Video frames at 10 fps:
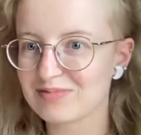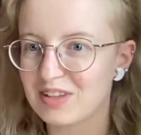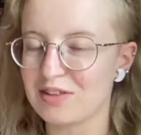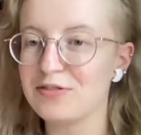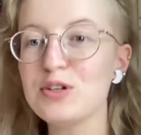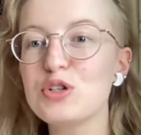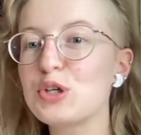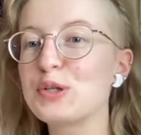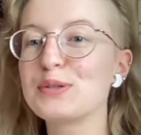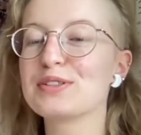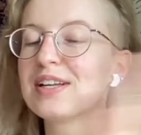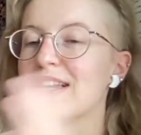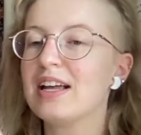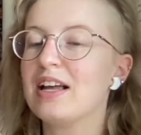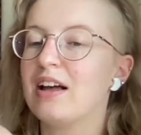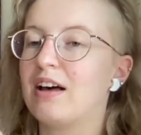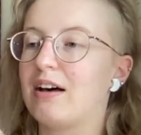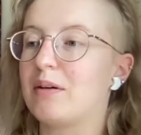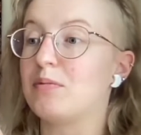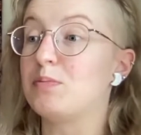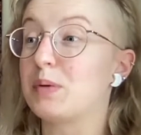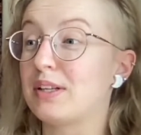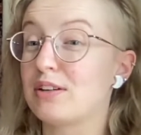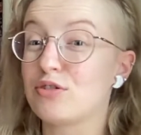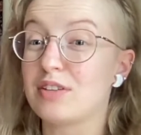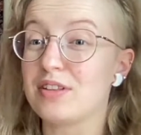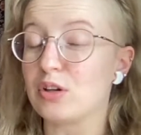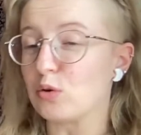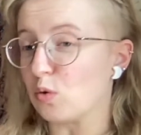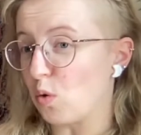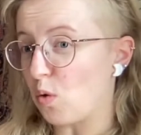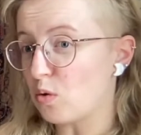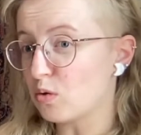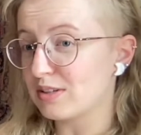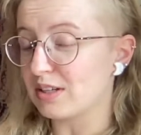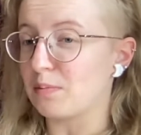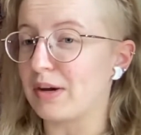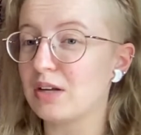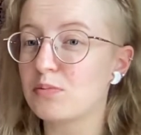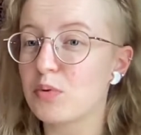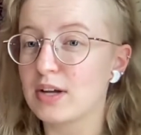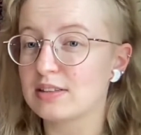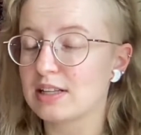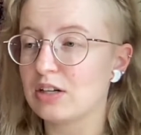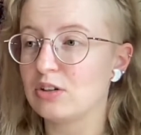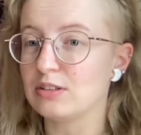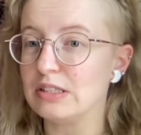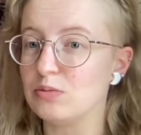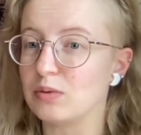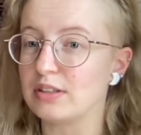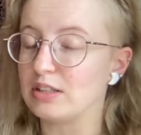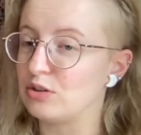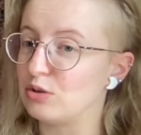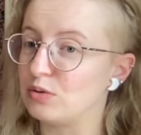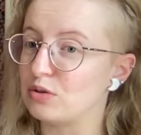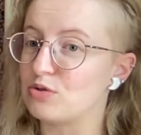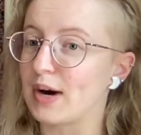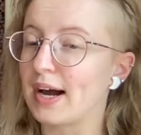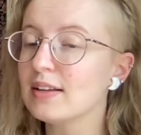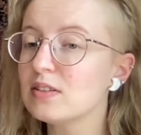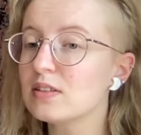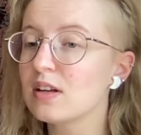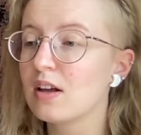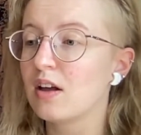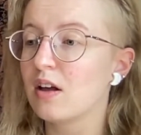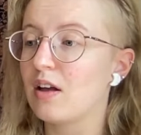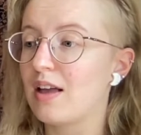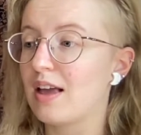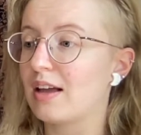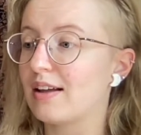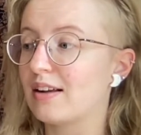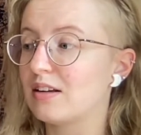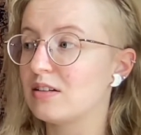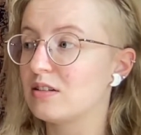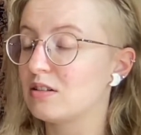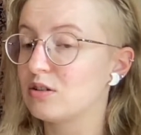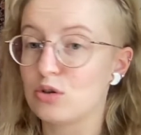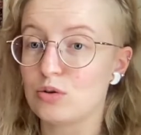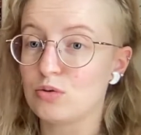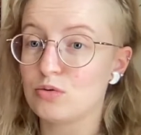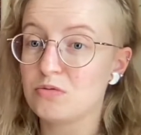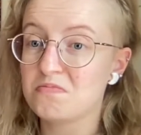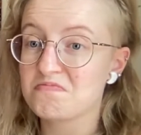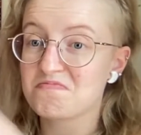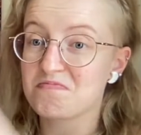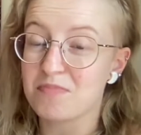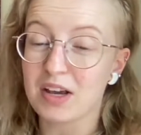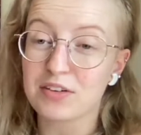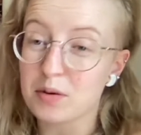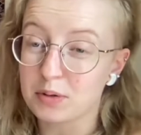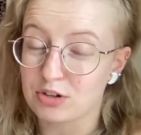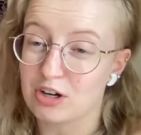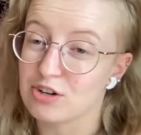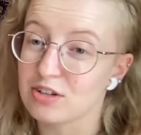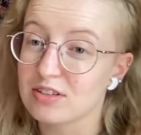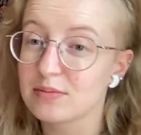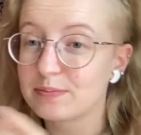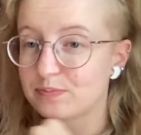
the features, potentially even the goals and the pain points that your lead wanted to address, and to make a couple of changes.